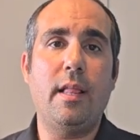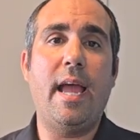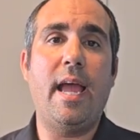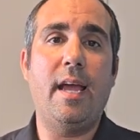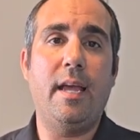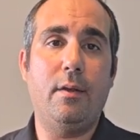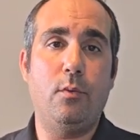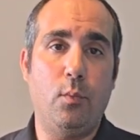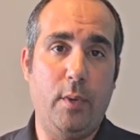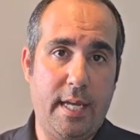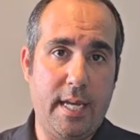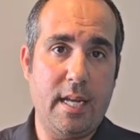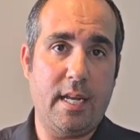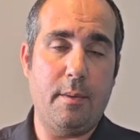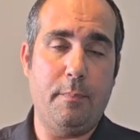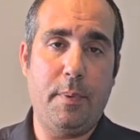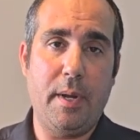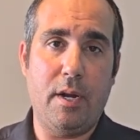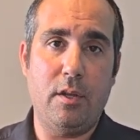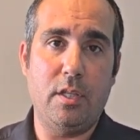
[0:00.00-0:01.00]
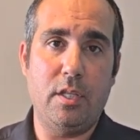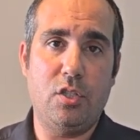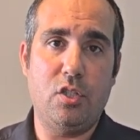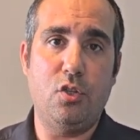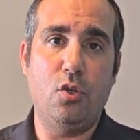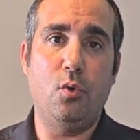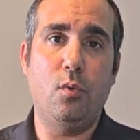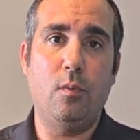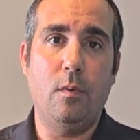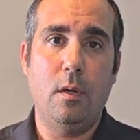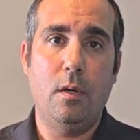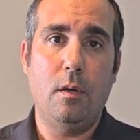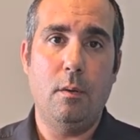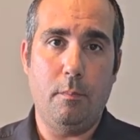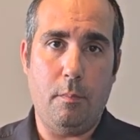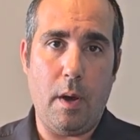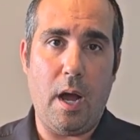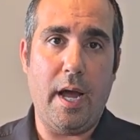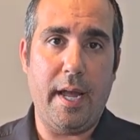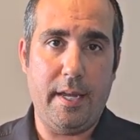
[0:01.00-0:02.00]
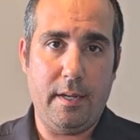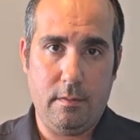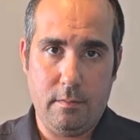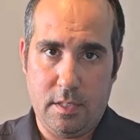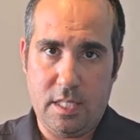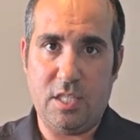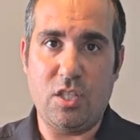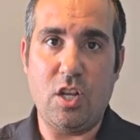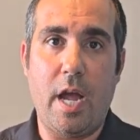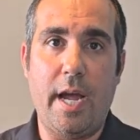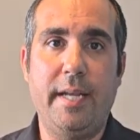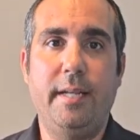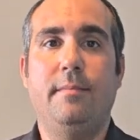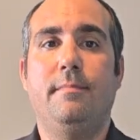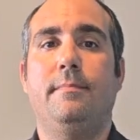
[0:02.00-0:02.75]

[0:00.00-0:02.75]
and we can compare the two by design.